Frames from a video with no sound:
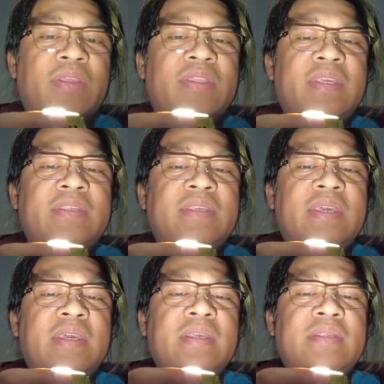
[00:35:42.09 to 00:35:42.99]
This
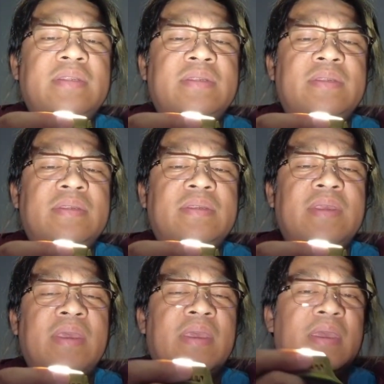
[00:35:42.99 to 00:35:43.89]
is
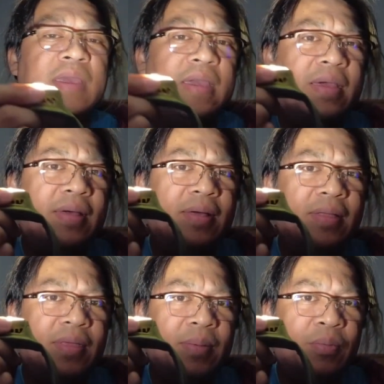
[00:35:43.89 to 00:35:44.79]

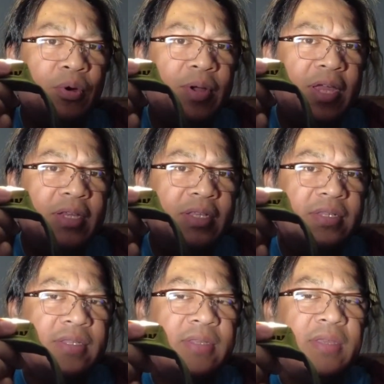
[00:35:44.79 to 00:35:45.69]
the
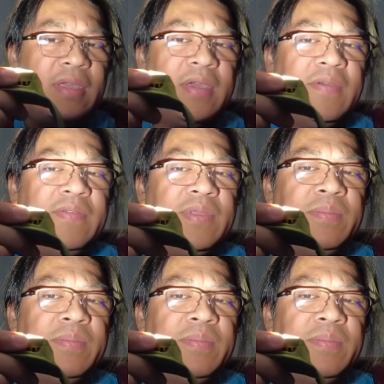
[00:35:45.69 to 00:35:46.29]
brightest of the